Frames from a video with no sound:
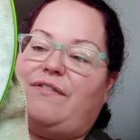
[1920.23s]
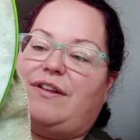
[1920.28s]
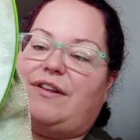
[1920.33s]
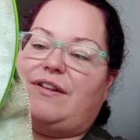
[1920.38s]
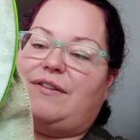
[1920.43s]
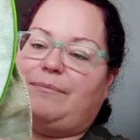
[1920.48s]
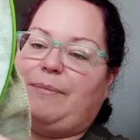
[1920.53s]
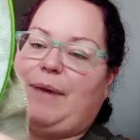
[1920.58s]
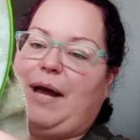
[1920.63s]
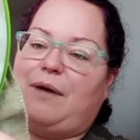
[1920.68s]

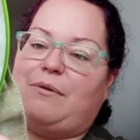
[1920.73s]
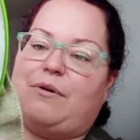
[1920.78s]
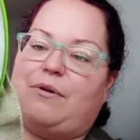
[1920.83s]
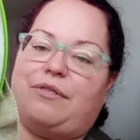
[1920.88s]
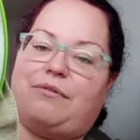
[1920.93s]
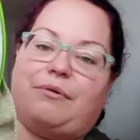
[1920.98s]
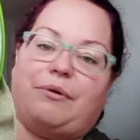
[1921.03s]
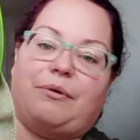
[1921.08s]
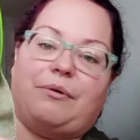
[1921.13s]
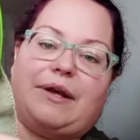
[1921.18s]
power
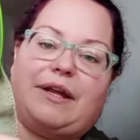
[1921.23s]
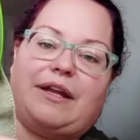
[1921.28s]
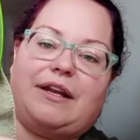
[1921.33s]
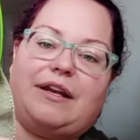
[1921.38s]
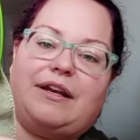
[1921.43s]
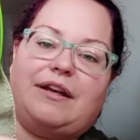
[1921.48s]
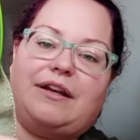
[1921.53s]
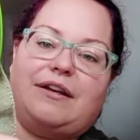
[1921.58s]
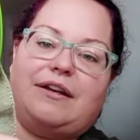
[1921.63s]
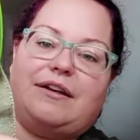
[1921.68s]
through it,
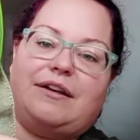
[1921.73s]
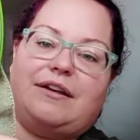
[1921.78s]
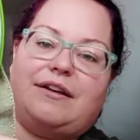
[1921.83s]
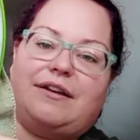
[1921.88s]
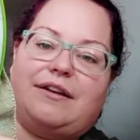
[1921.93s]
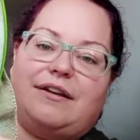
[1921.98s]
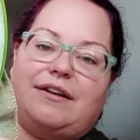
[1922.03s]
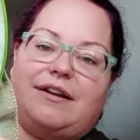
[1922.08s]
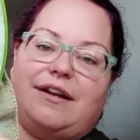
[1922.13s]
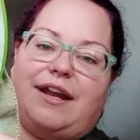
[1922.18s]

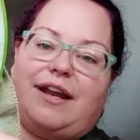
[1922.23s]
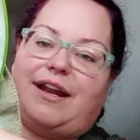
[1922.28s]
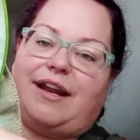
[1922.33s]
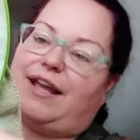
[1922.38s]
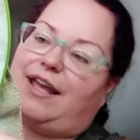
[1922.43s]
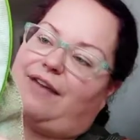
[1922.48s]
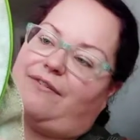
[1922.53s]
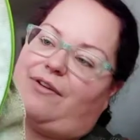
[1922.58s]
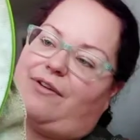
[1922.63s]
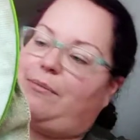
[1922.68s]
and I
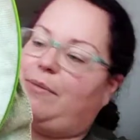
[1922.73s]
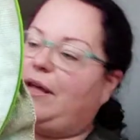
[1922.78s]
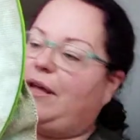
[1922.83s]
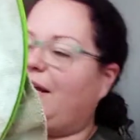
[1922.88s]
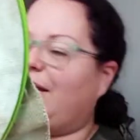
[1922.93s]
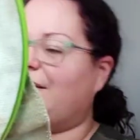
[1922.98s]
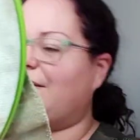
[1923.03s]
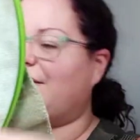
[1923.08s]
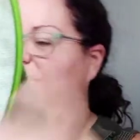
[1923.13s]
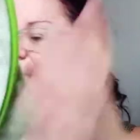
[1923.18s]
gave up, I
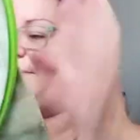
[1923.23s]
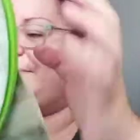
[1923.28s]
guess.